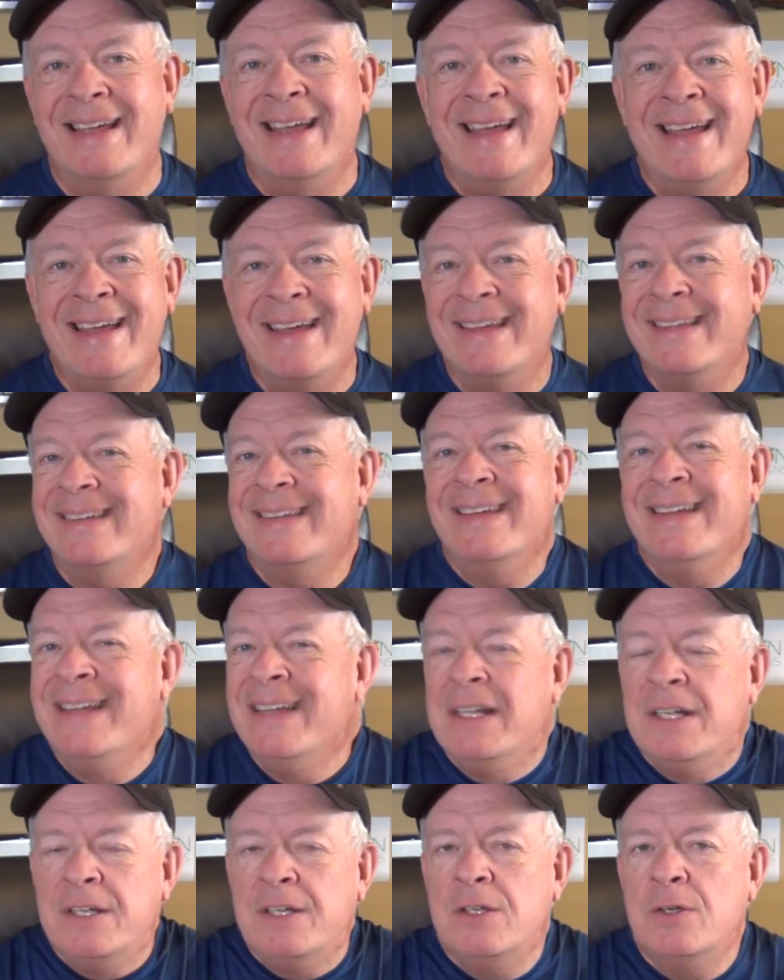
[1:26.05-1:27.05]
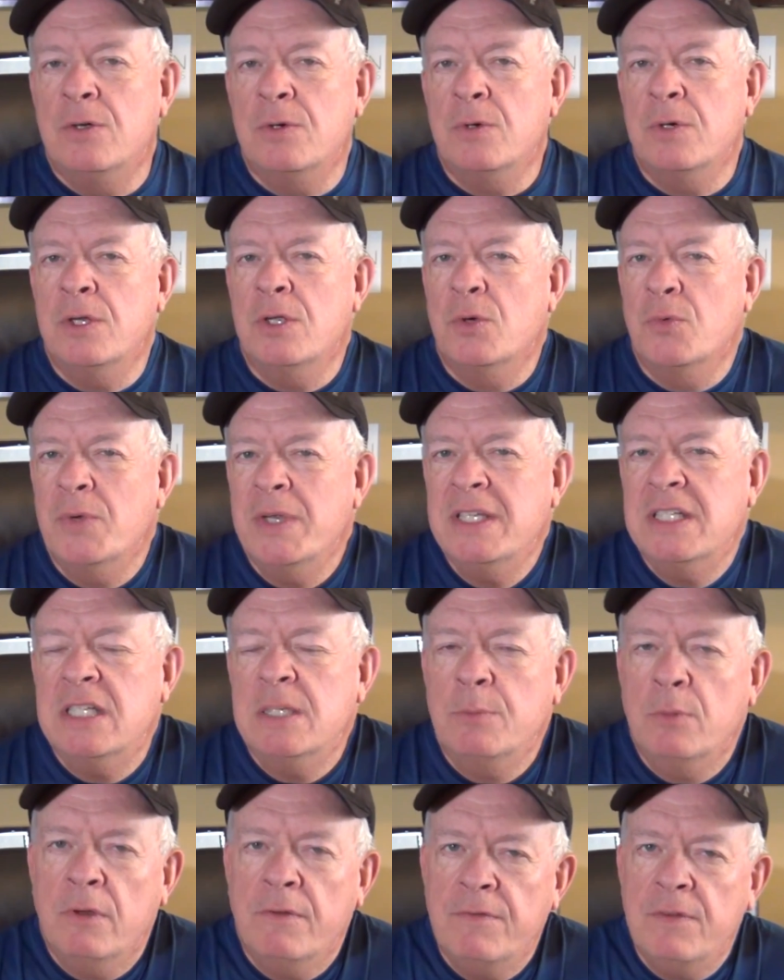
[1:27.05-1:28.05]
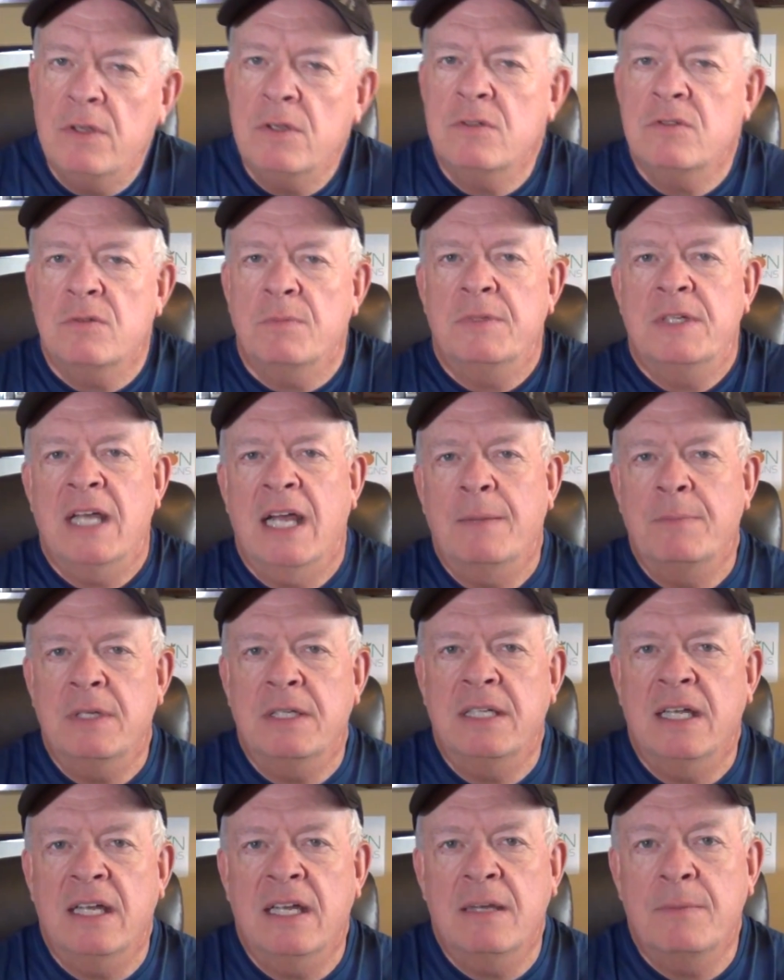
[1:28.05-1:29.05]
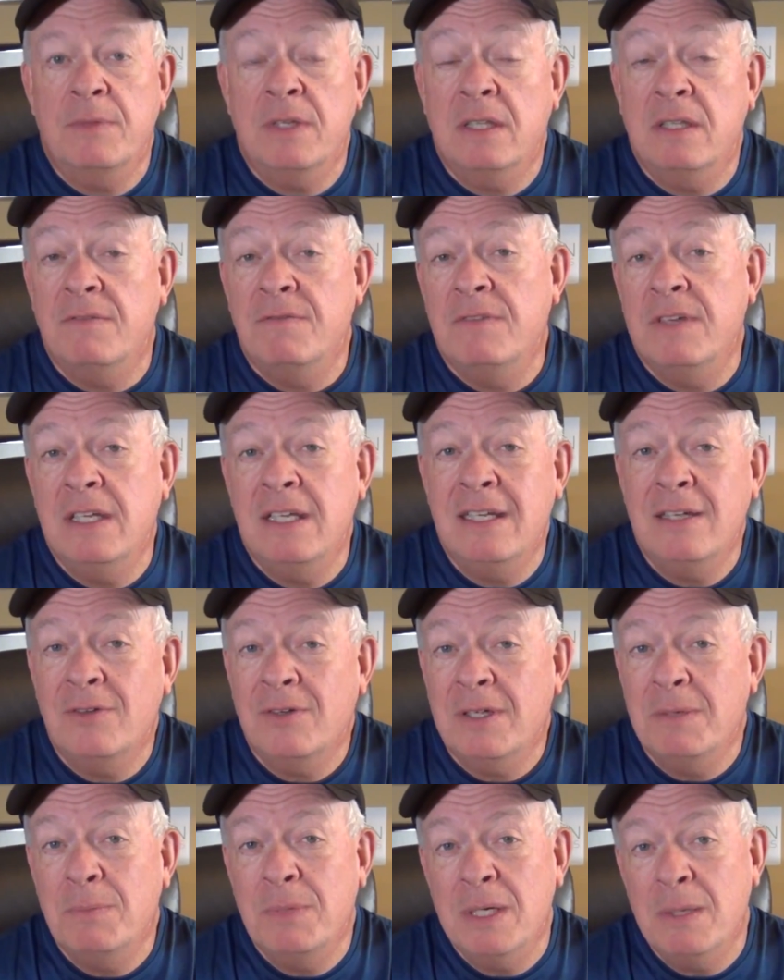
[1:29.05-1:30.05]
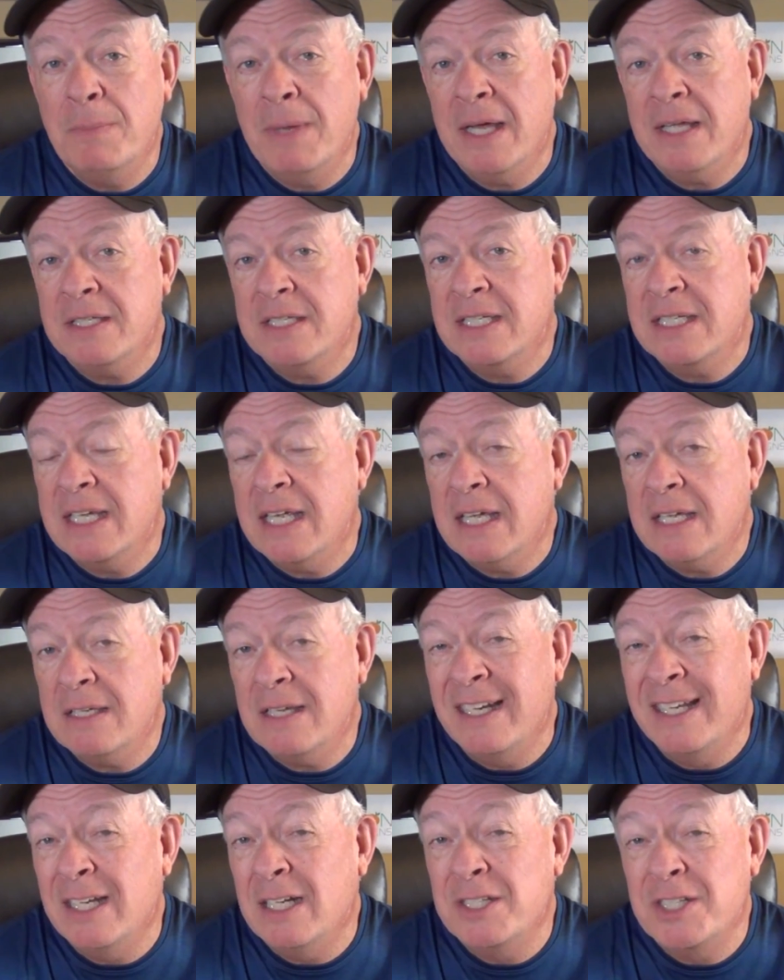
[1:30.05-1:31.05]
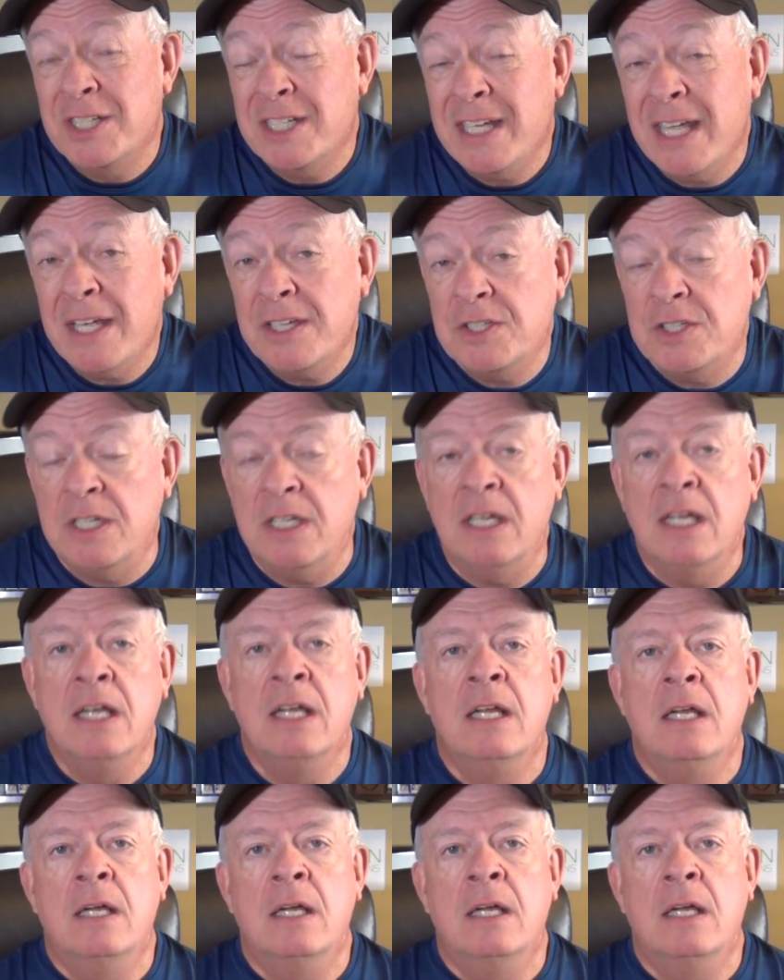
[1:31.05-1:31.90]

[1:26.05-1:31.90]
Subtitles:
And you'll read some reviews from time to time that the video can be about a little sketchy.